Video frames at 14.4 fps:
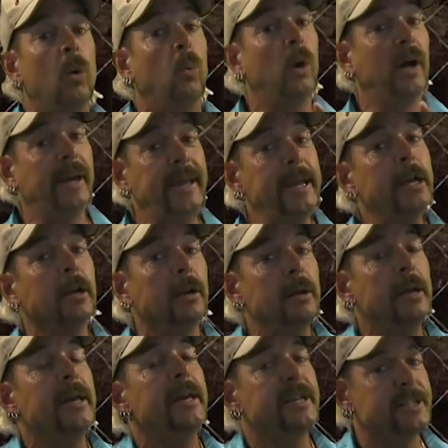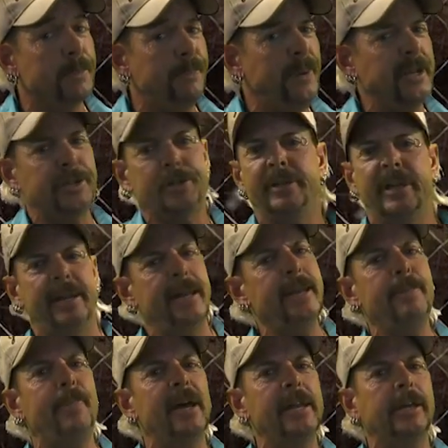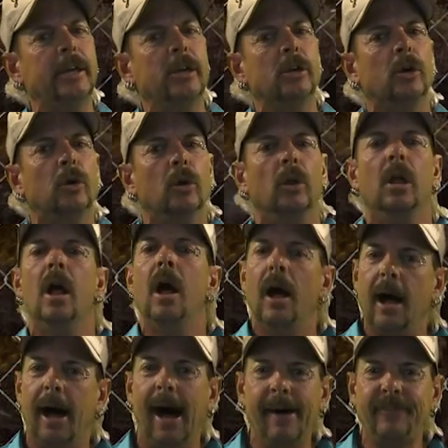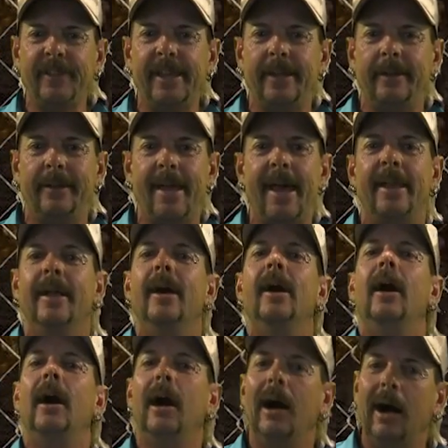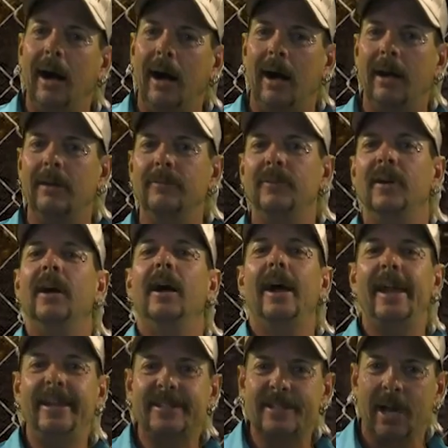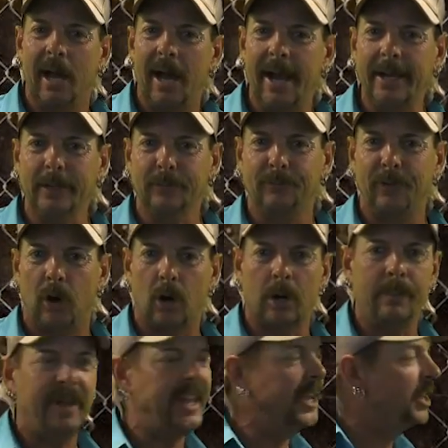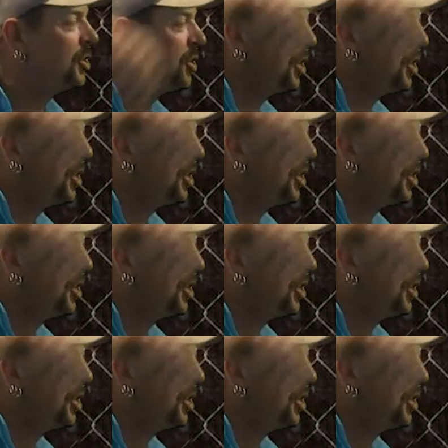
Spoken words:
Well, here is a picture that anybody can Google off the internet of a tiger farm in